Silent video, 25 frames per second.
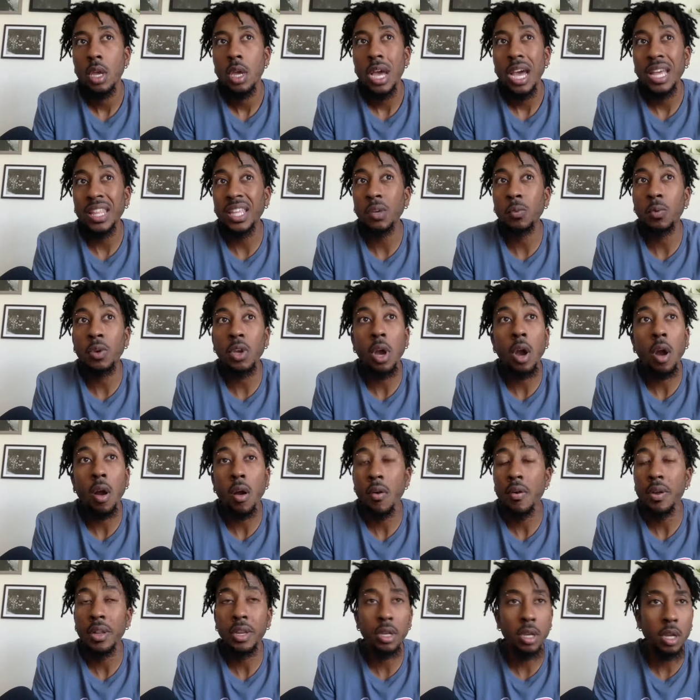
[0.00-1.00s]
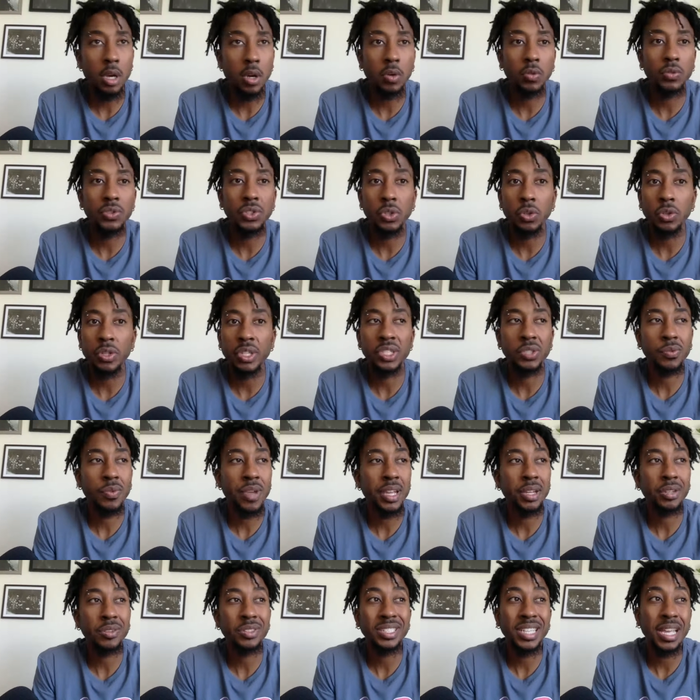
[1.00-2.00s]
I think we already know Julius
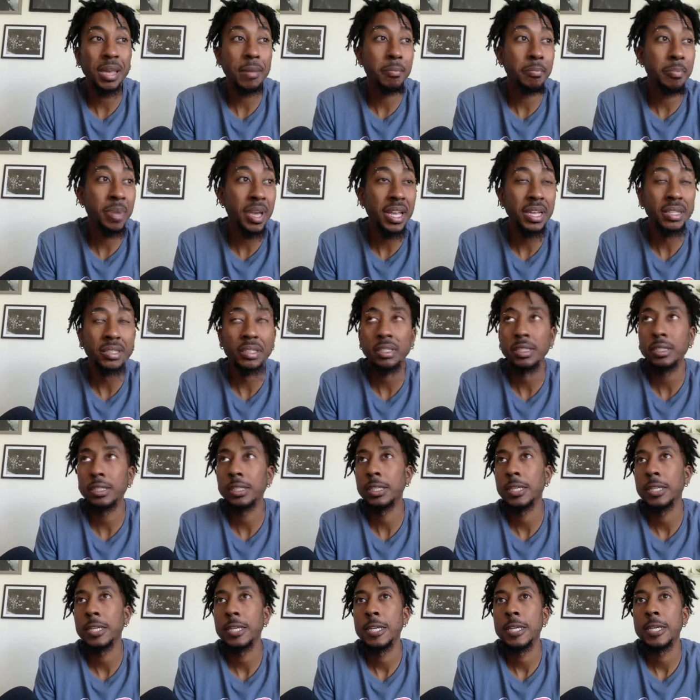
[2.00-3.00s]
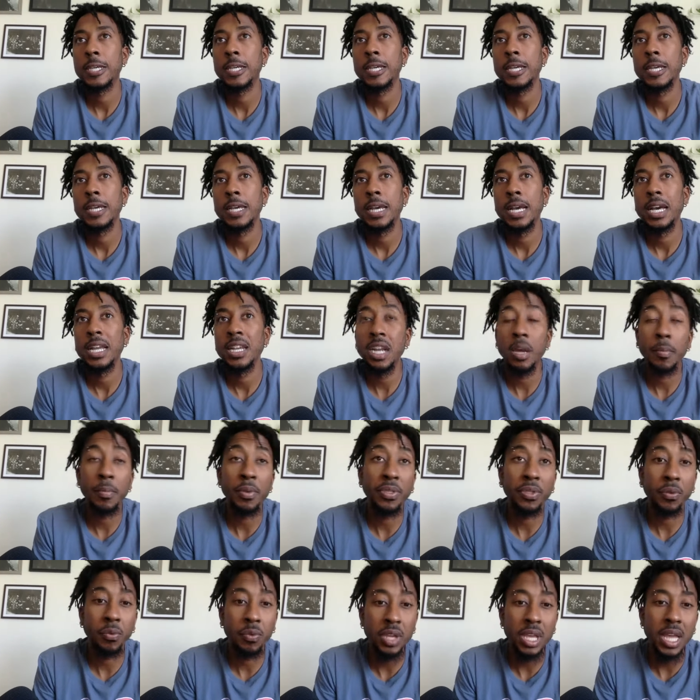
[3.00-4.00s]
Randle is at best a number
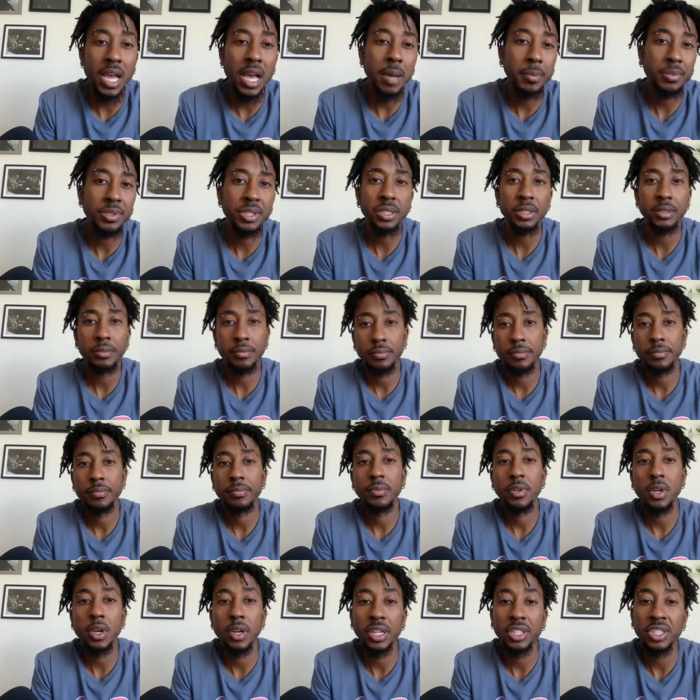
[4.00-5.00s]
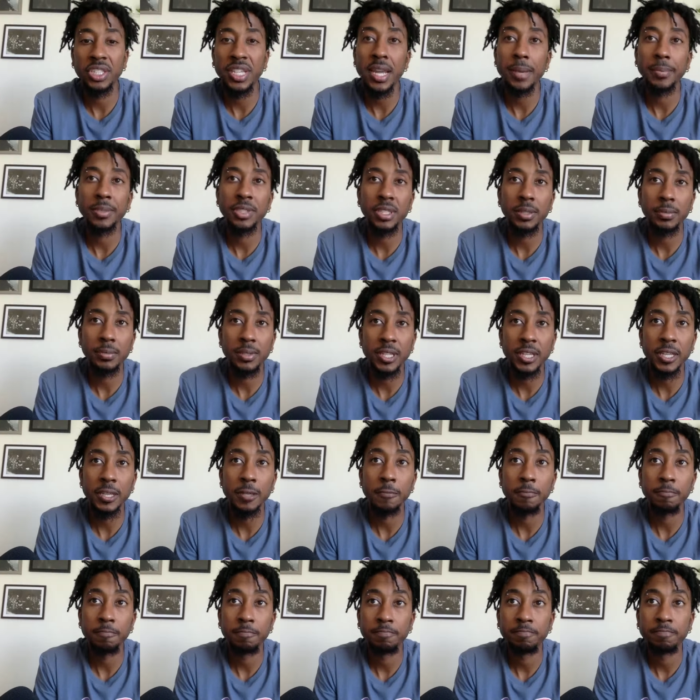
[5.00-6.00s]
three option on a championship team,
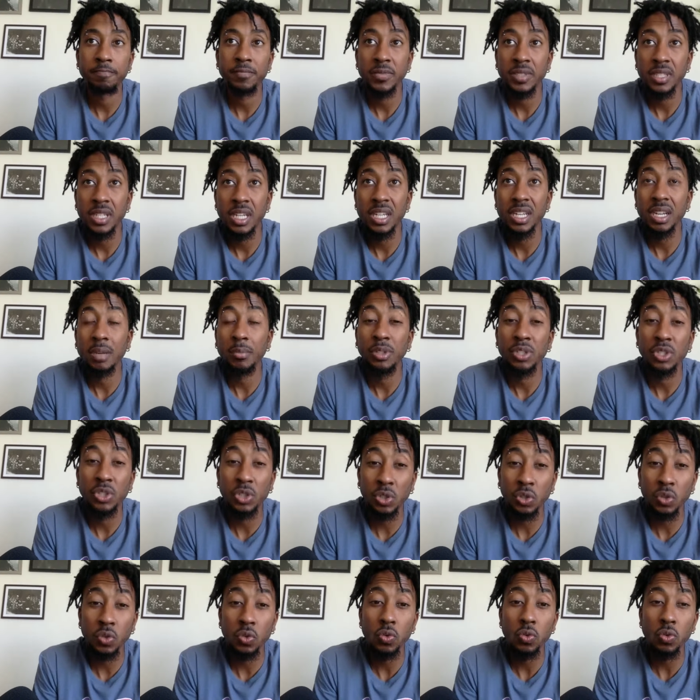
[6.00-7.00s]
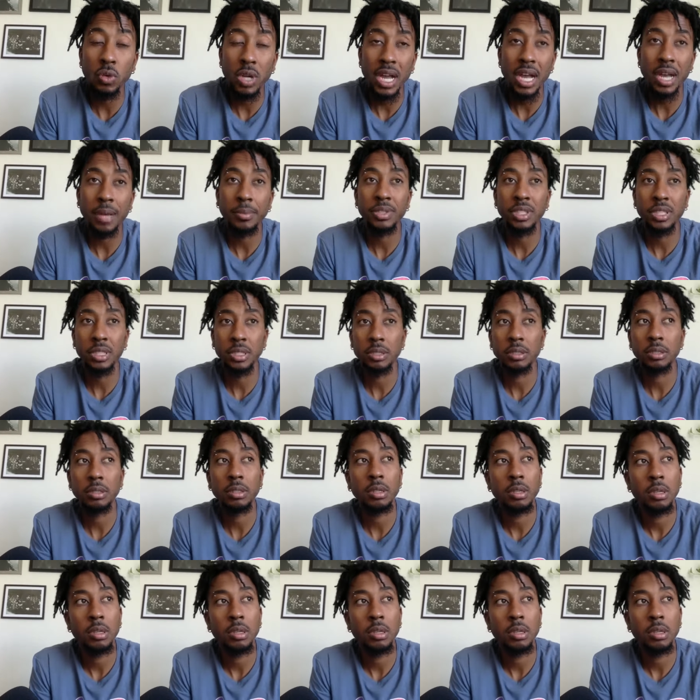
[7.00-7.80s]
a number two option